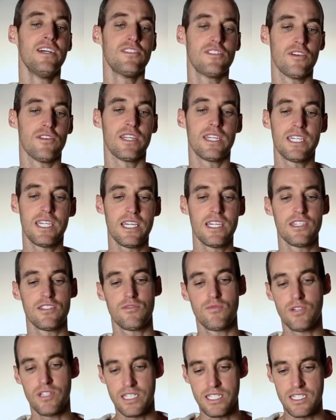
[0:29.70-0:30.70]
So the key is
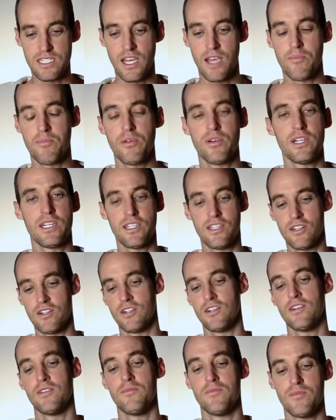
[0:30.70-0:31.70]
really tempering
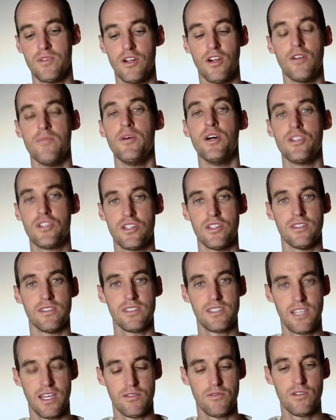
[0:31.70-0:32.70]
your
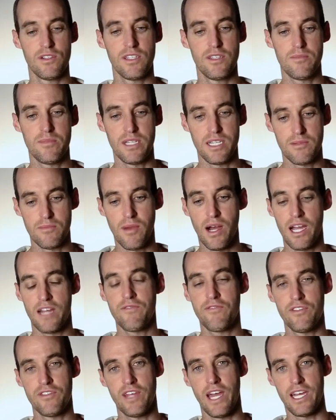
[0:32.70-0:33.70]
emotions and really being
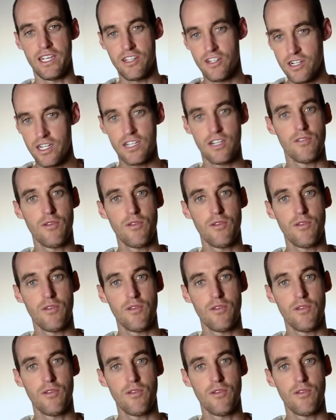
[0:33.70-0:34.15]
mindful that you're here to